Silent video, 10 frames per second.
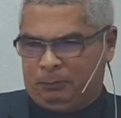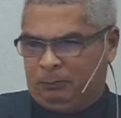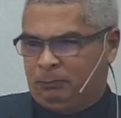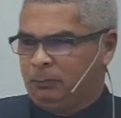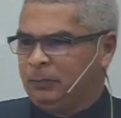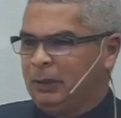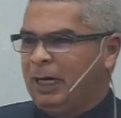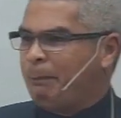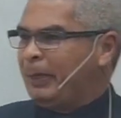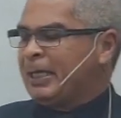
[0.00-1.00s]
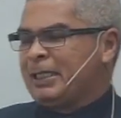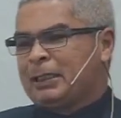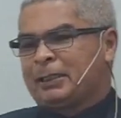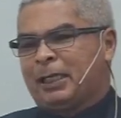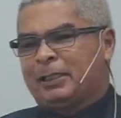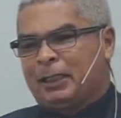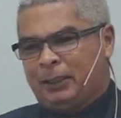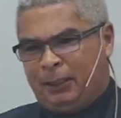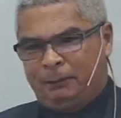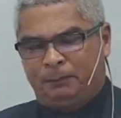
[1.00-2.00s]
a resting place, and they didn't
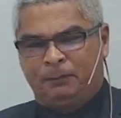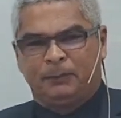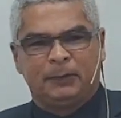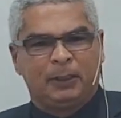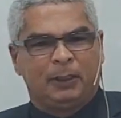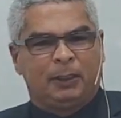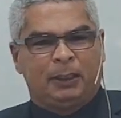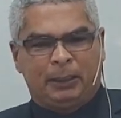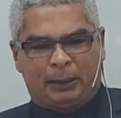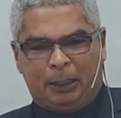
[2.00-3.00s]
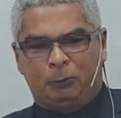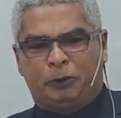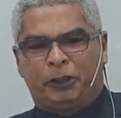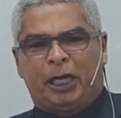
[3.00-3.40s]
accept their presence there.